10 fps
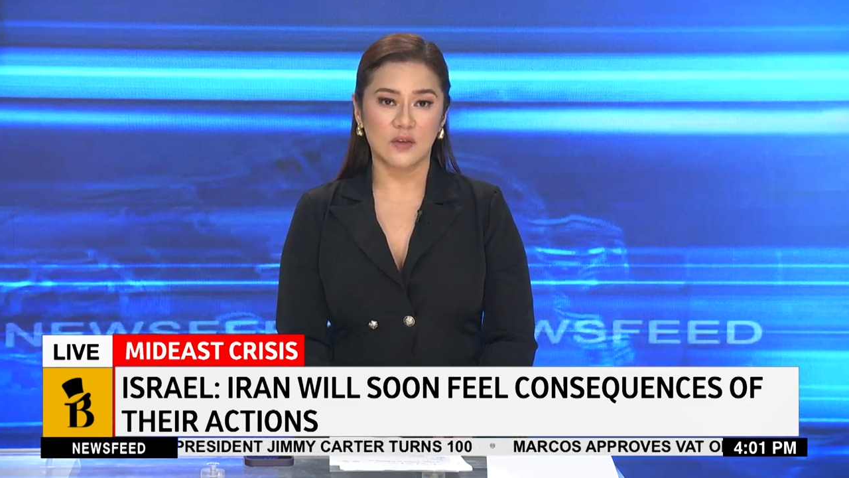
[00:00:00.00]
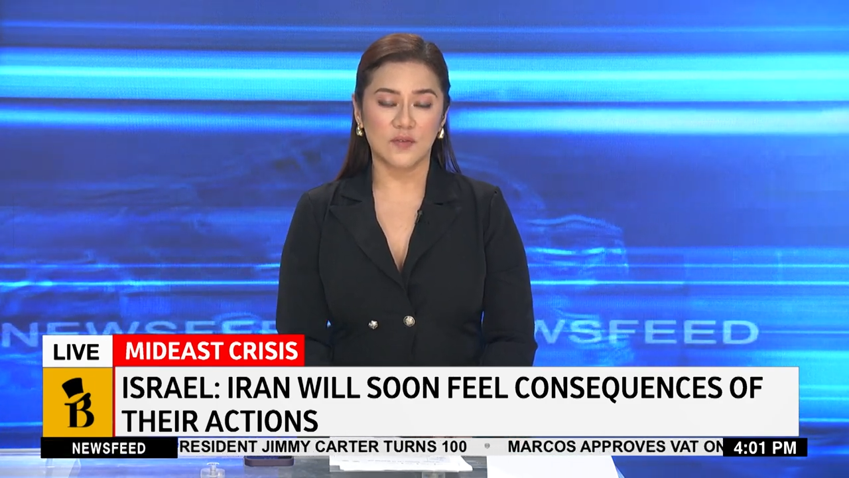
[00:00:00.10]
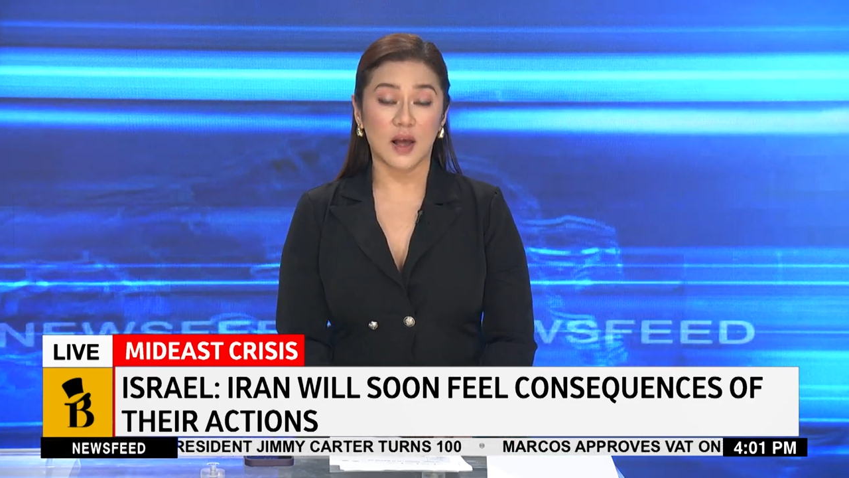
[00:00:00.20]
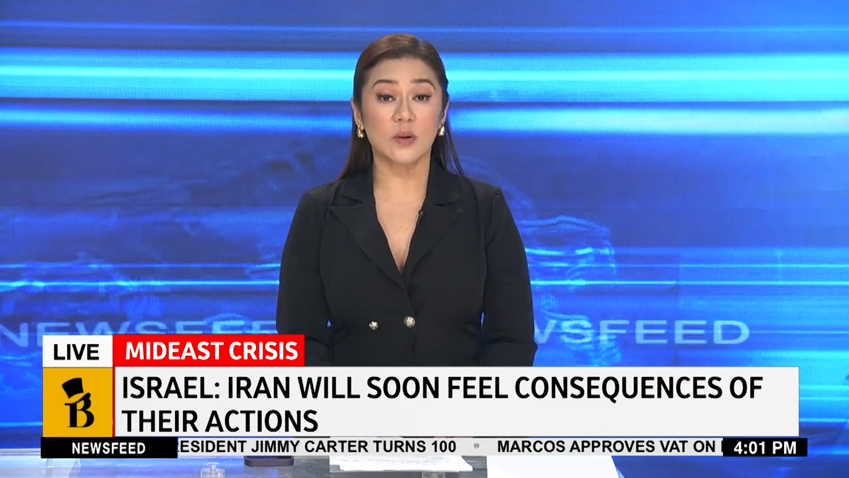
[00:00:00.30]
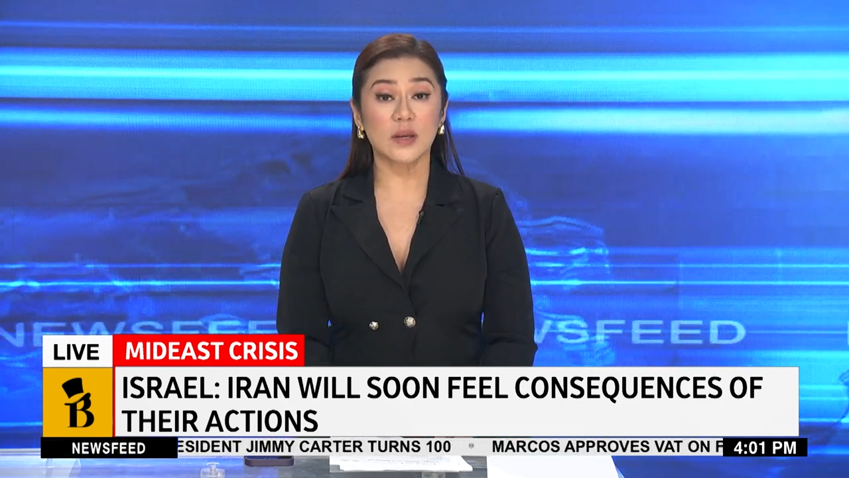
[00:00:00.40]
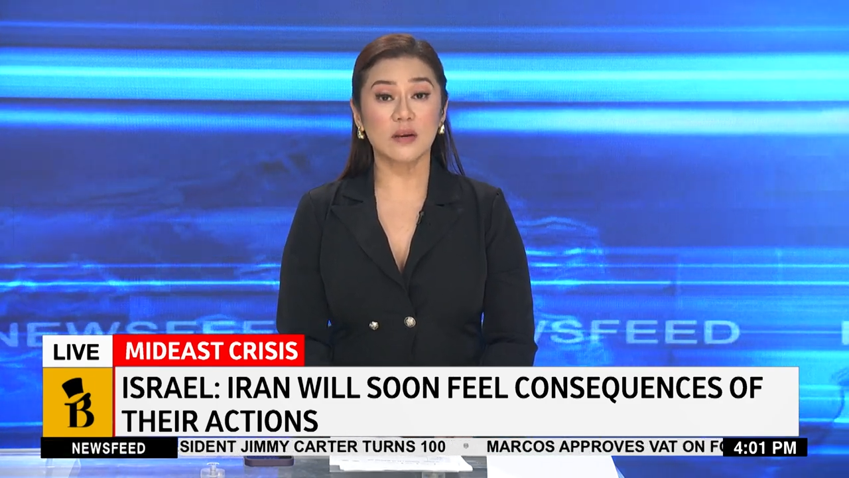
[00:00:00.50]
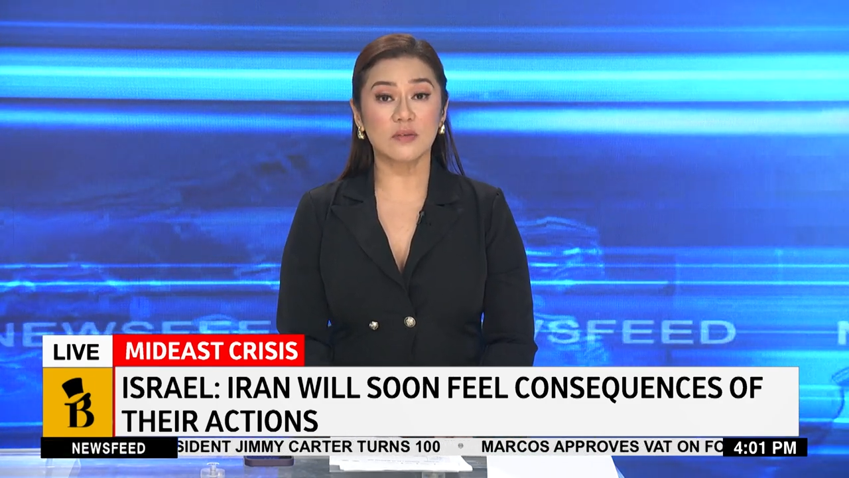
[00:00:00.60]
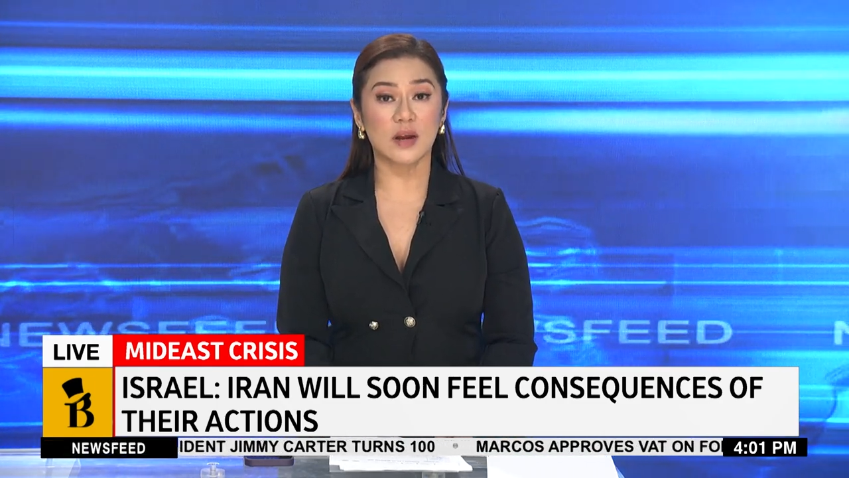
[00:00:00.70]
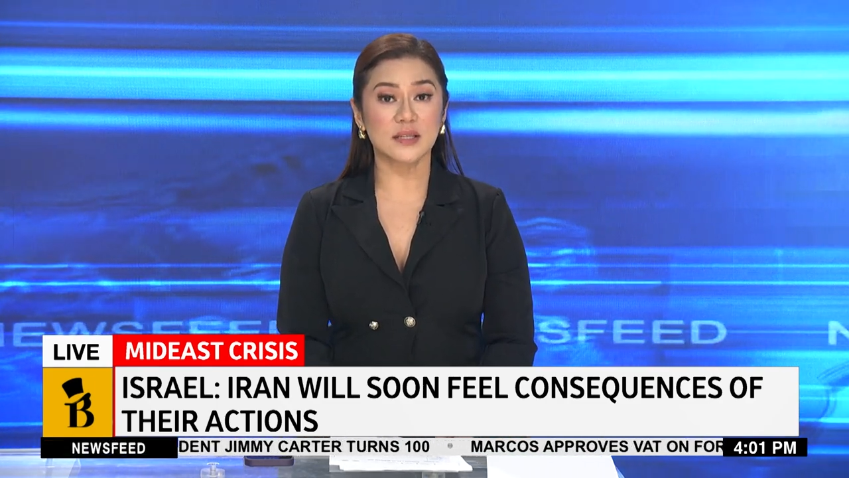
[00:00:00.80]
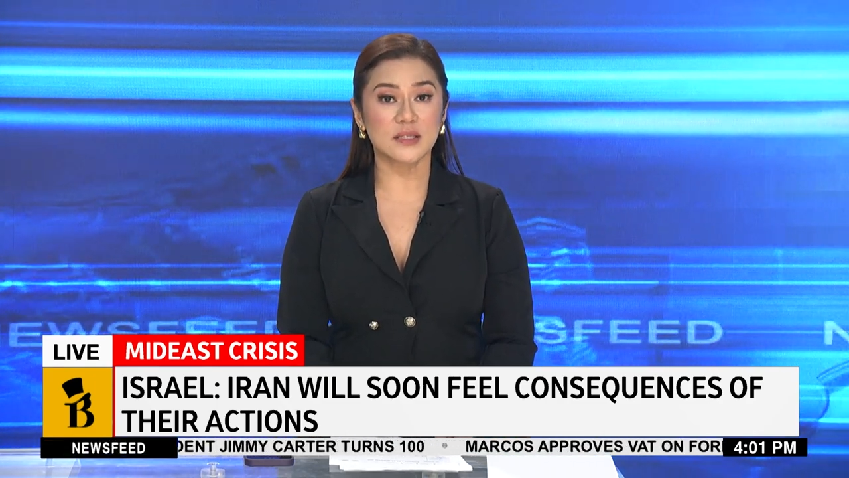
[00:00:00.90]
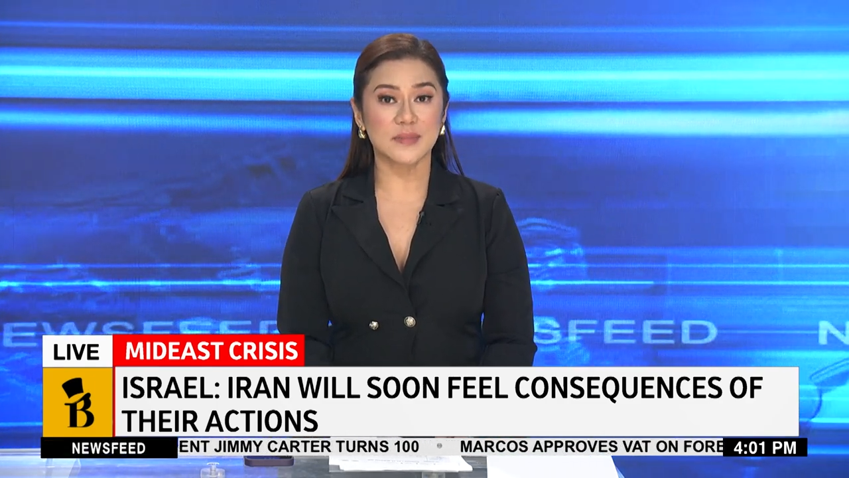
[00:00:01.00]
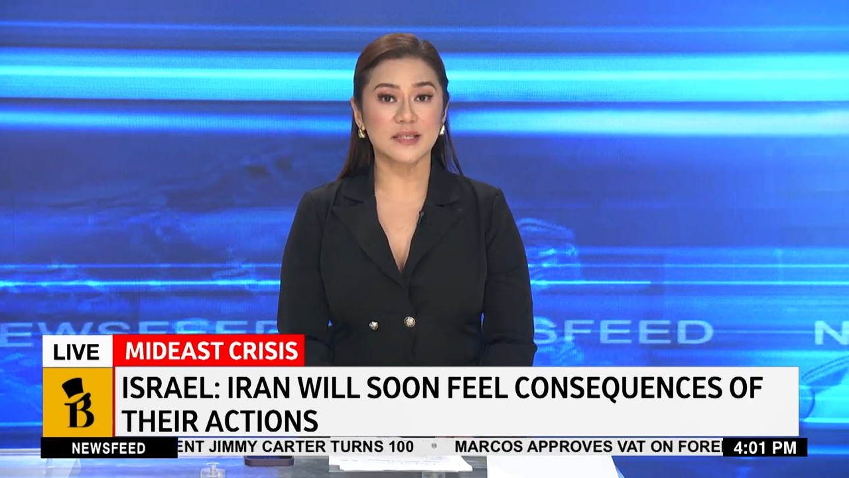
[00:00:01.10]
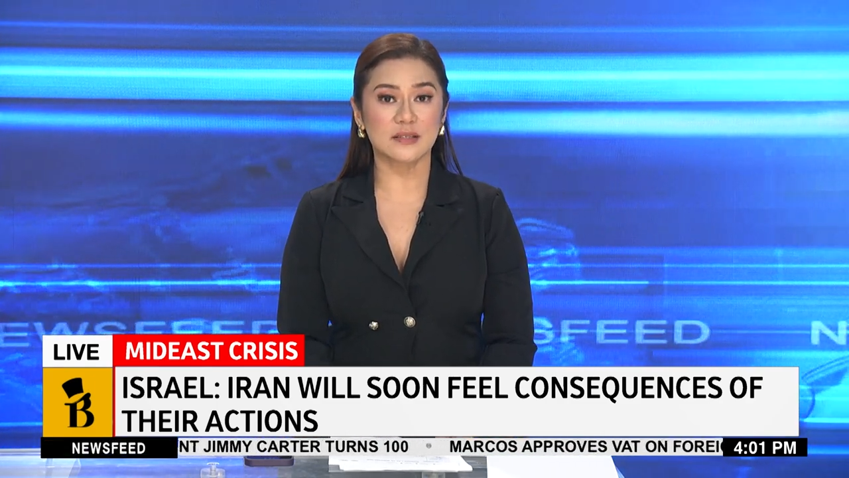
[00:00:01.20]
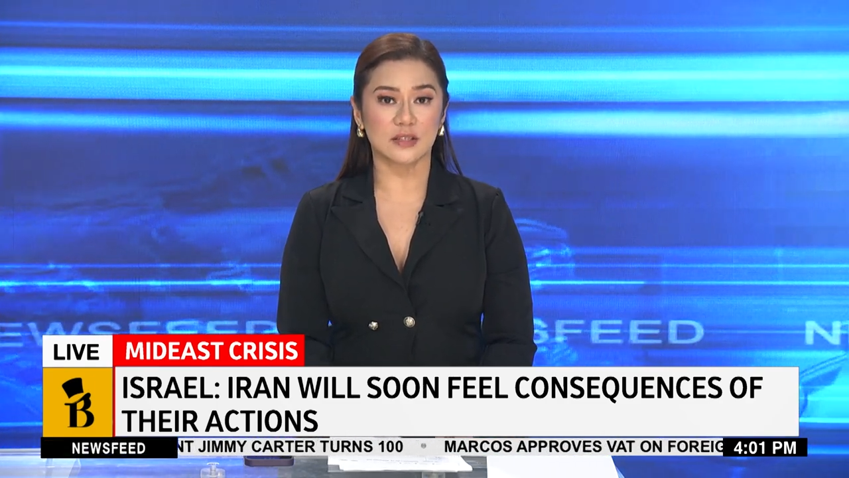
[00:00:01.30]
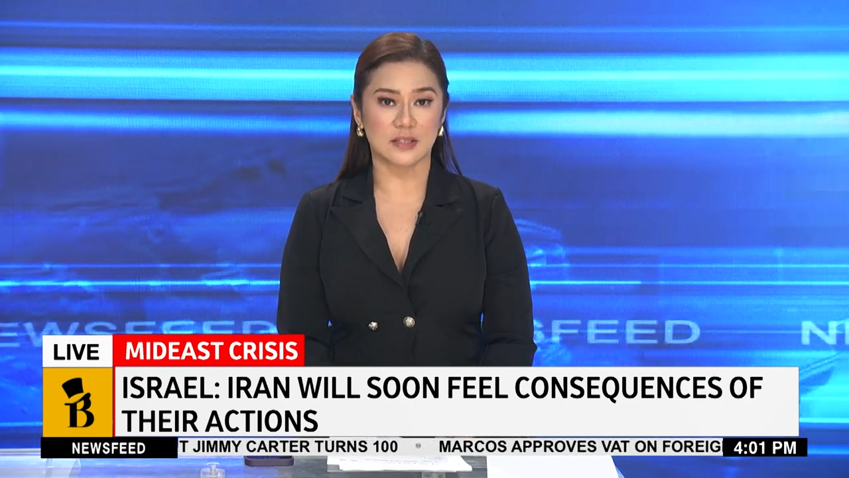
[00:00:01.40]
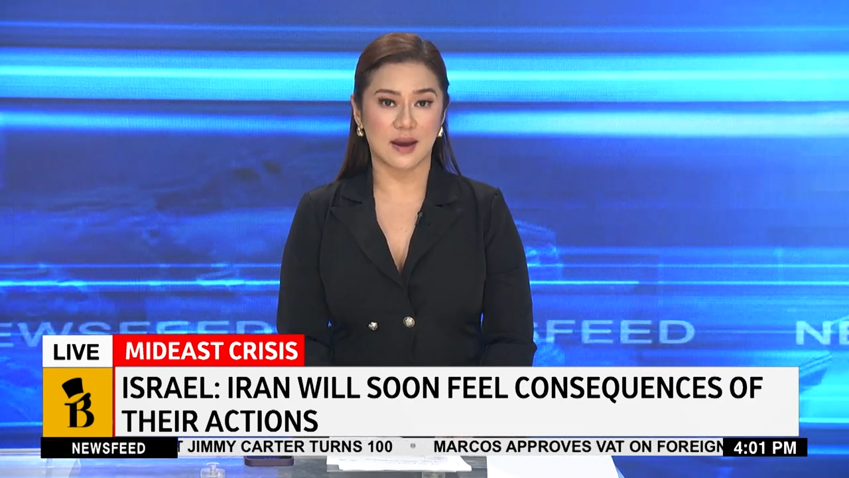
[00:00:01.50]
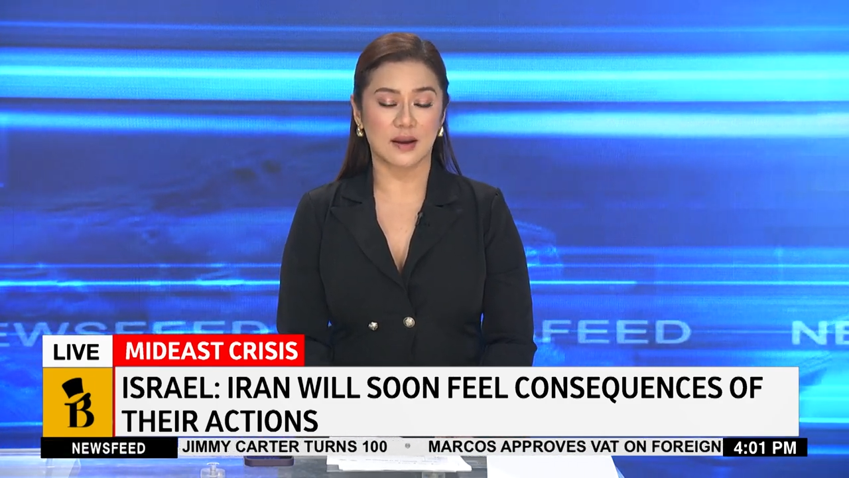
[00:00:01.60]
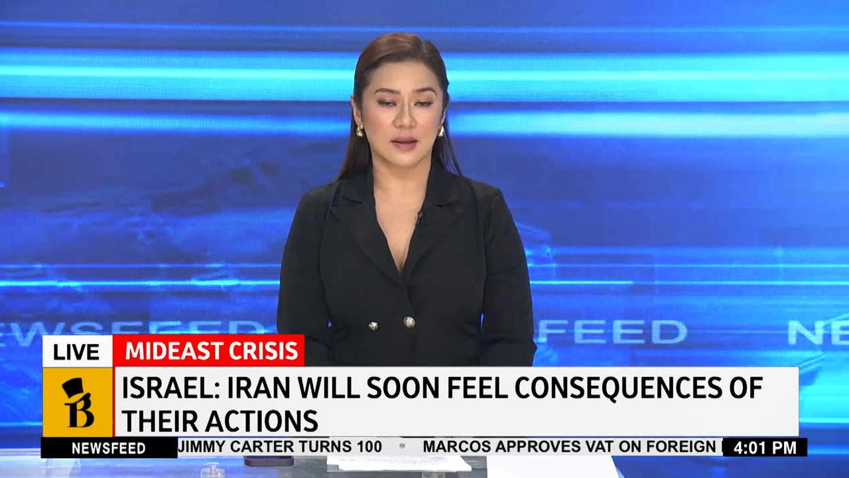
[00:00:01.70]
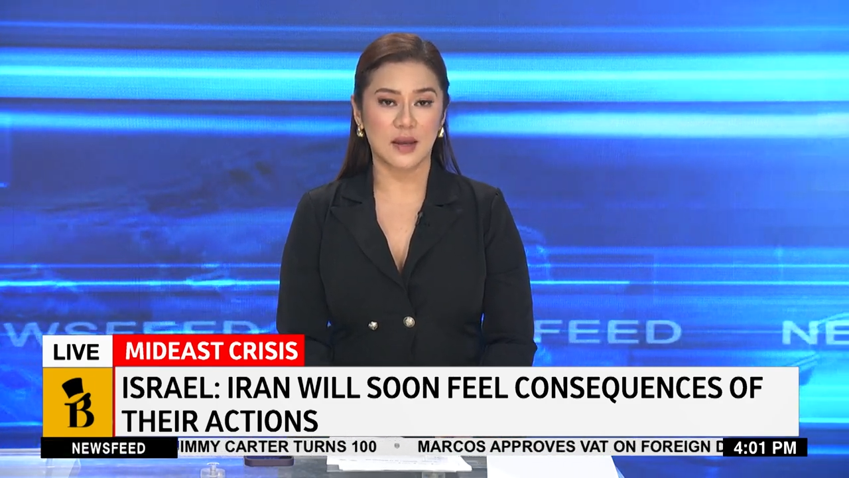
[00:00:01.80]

following Iran's missile attack.